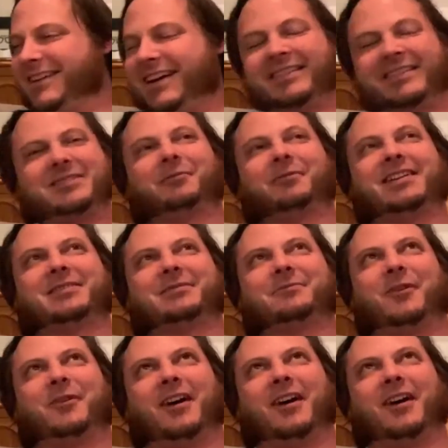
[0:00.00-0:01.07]
and there's a
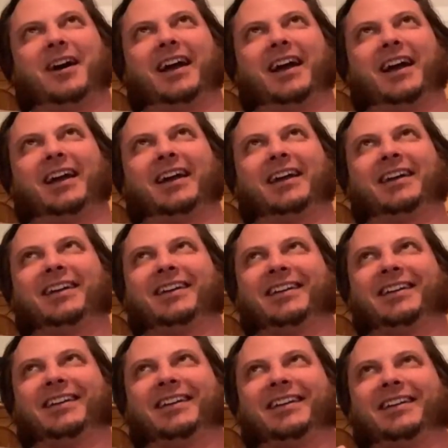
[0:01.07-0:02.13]
reason why
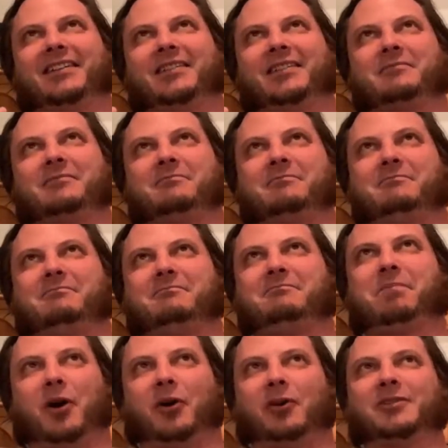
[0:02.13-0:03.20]

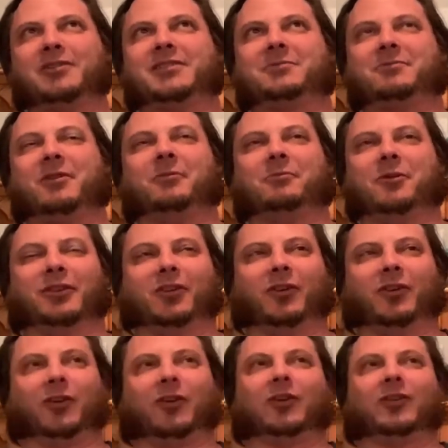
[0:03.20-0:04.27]
post World War
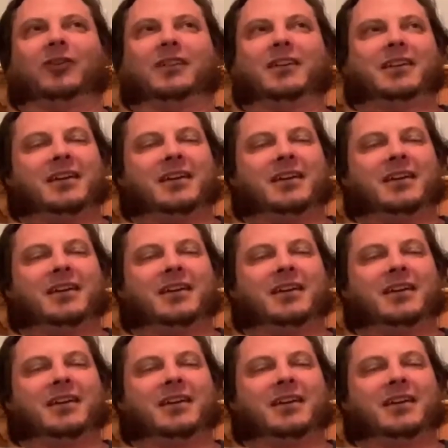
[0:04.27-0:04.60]
II,